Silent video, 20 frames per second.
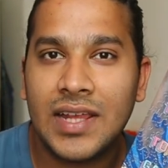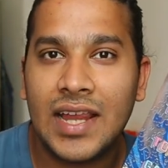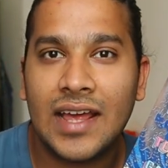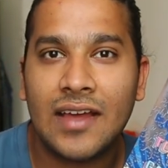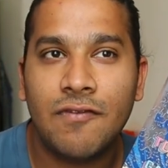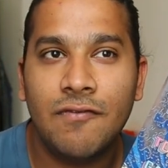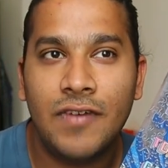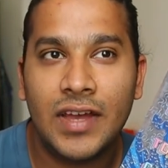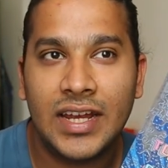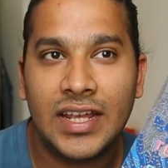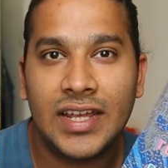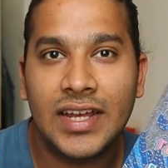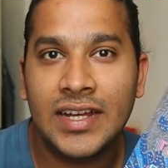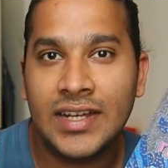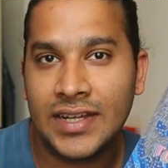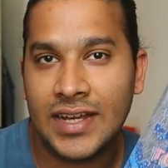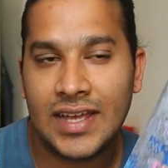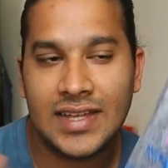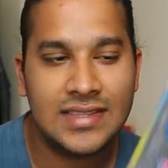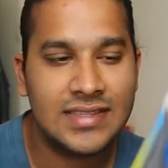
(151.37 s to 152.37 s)
like very
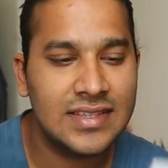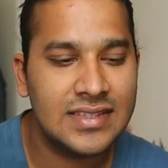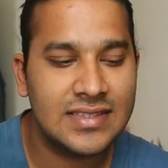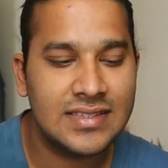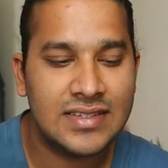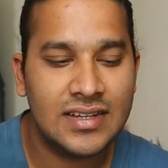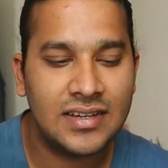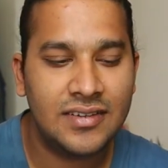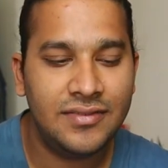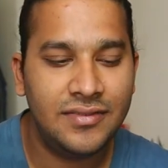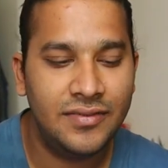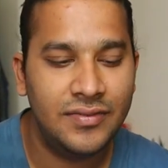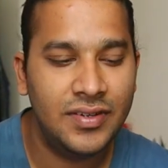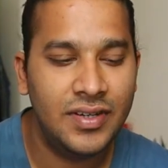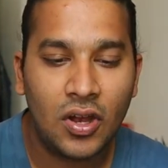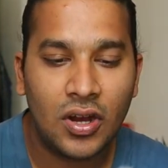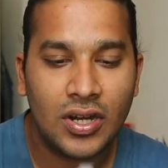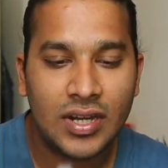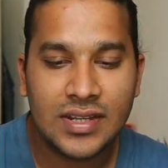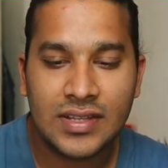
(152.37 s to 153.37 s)
intense and stuff,
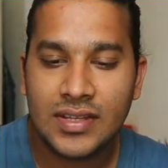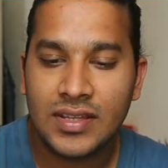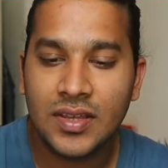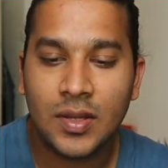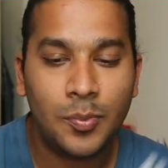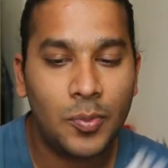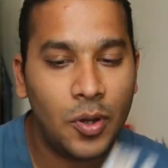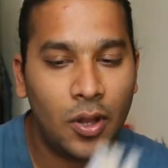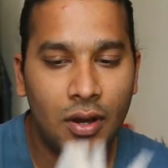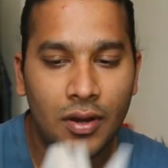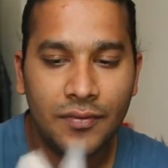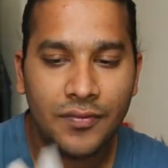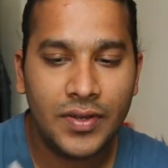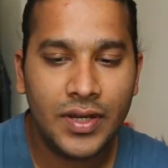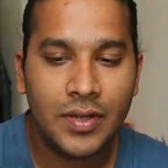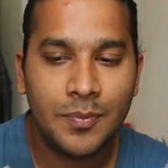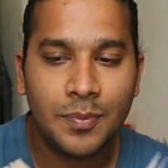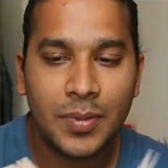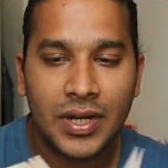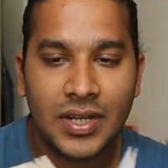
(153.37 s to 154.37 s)
not in the plot of
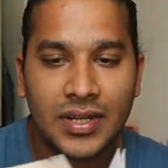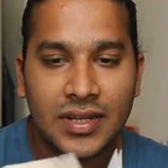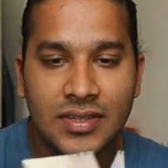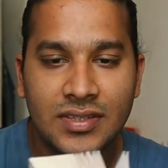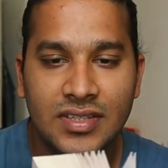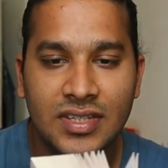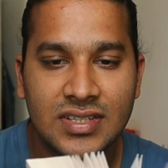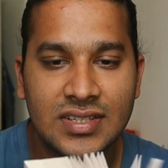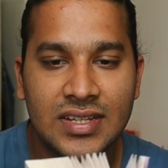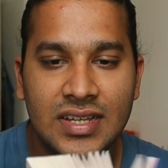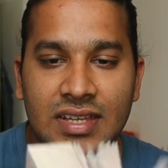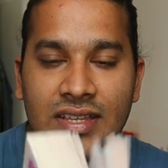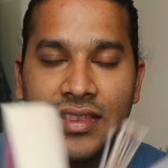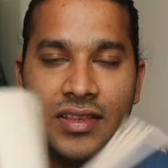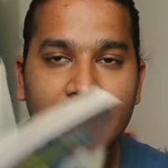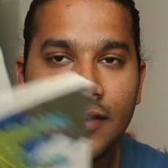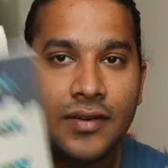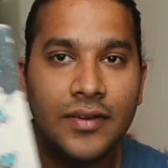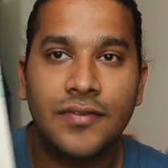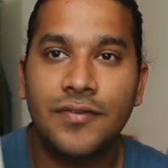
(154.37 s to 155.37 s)
it, but just
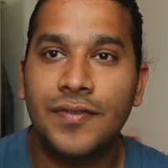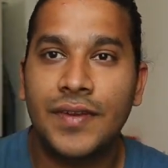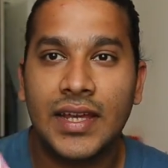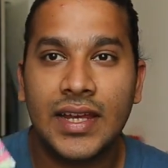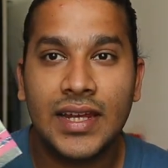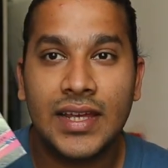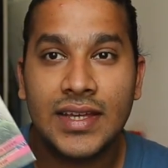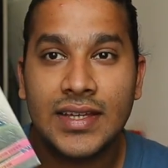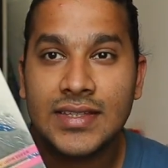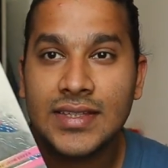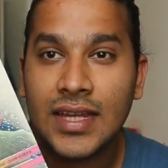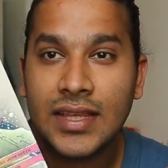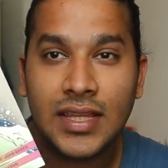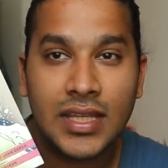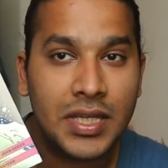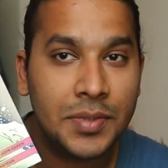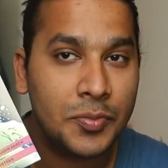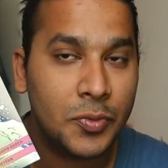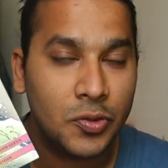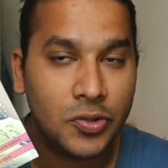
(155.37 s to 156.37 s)
in the feelings and
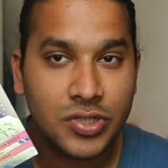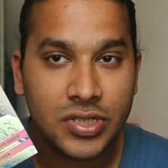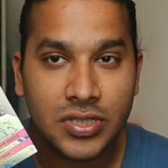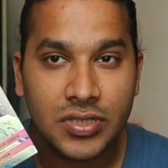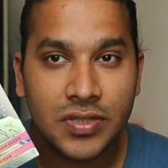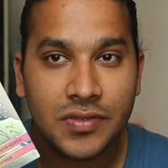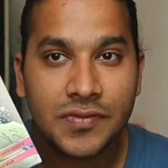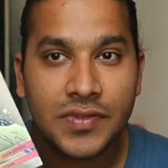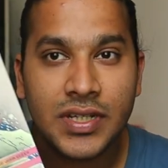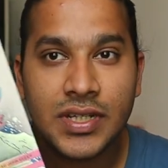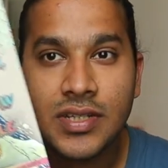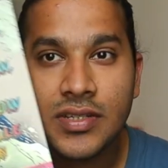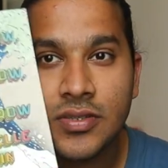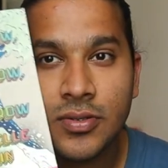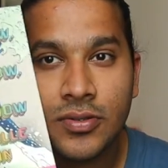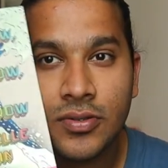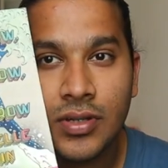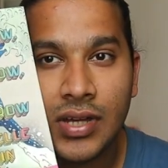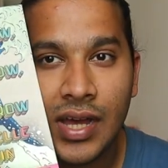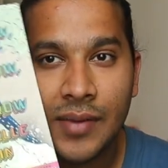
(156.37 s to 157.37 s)
the emotions of it.
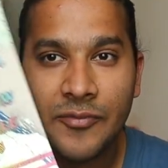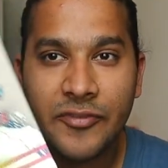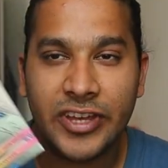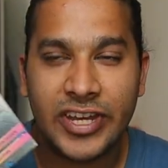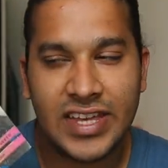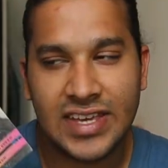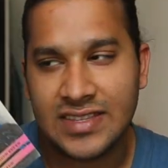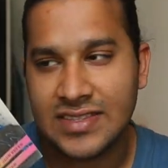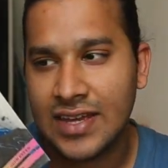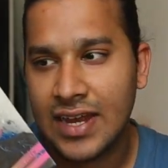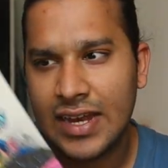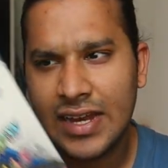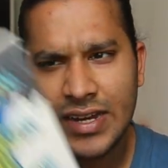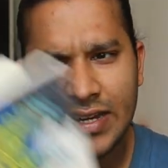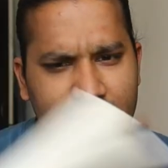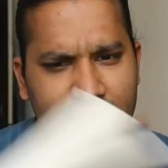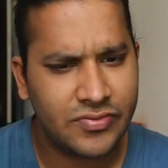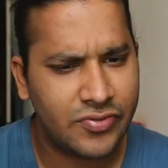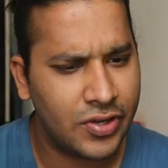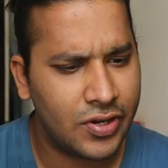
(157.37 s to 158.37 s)
So I'm very excited.
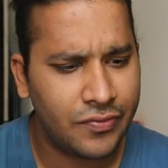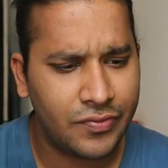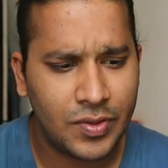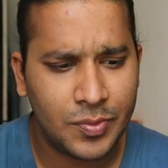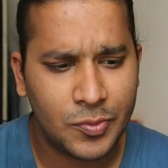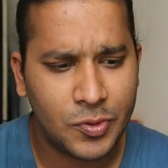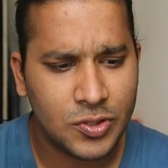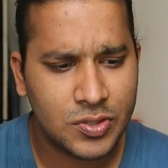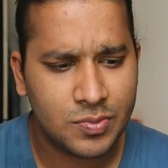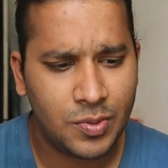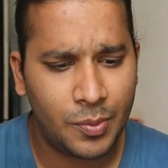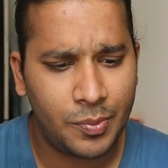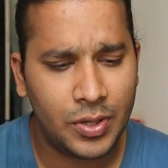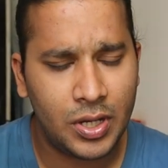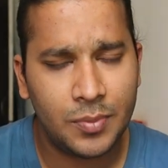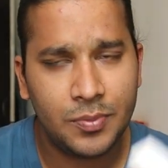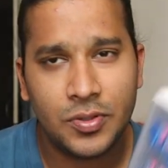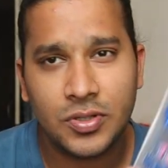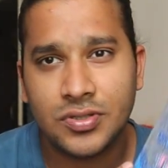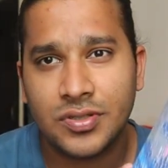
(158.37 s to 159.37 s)
It's one of the most
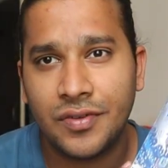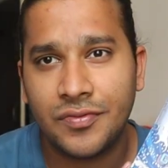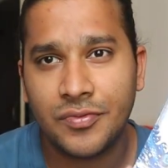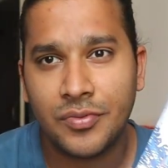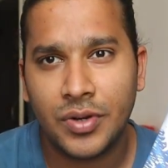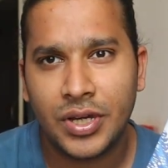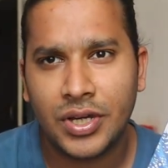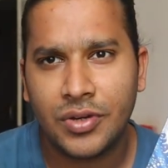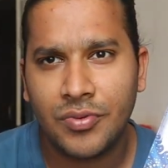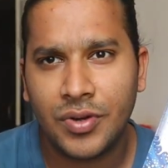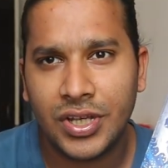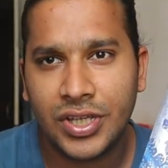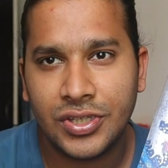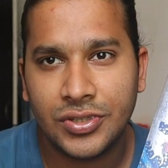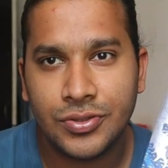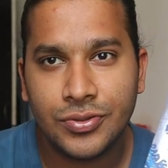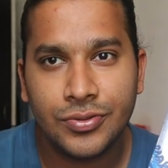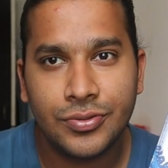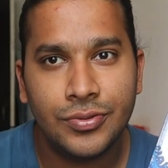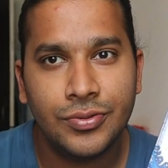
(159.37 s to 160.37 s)
popular books of
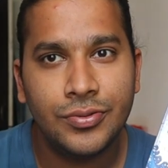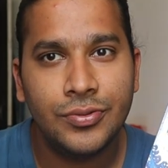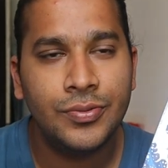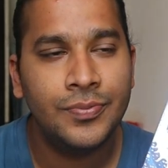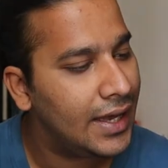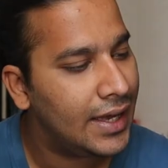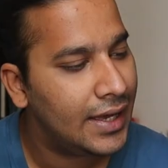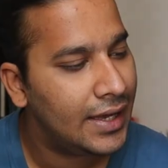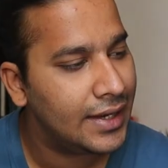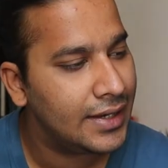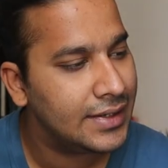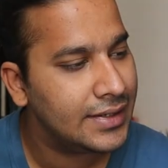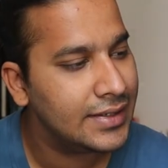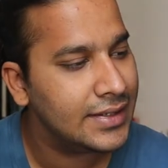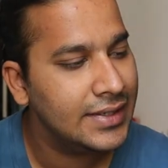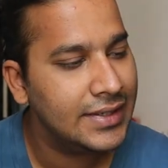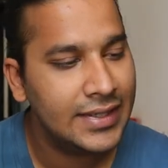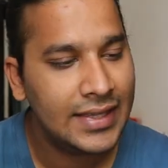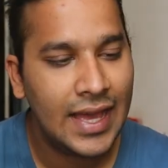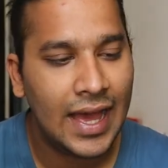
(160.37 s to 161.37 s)
2022, and
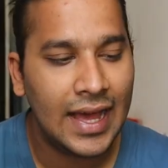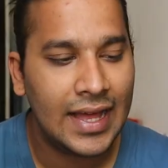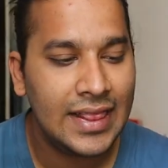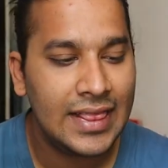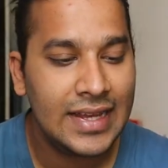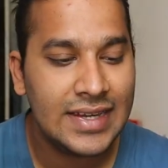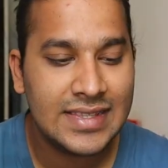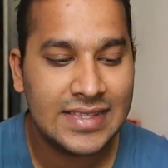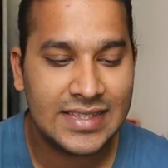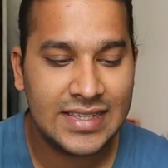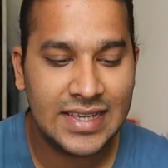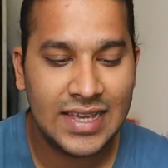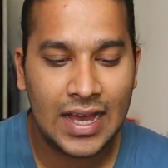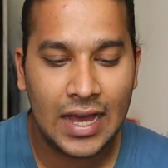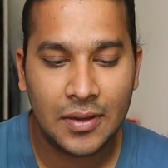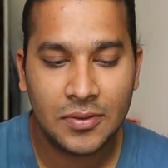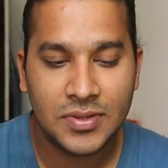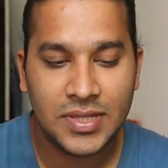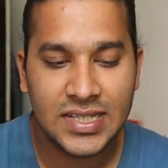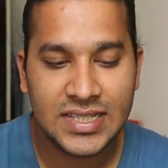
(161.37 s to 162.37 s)
yeah, let's see
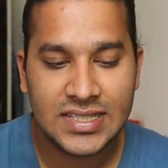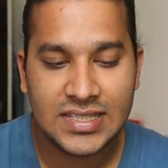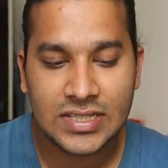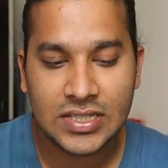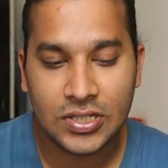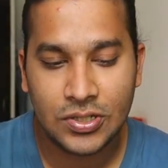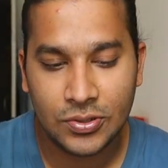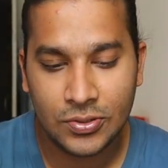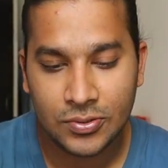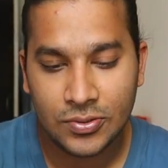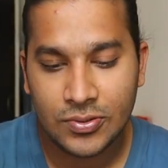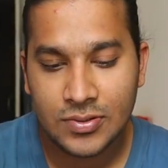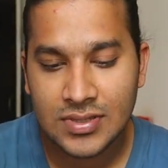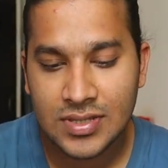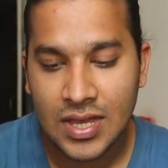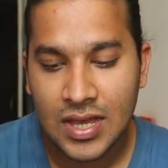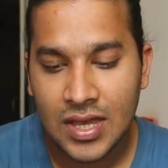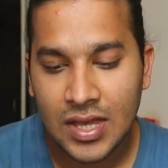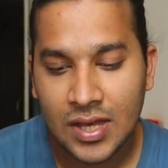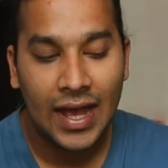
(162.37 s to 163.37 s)
how this goes.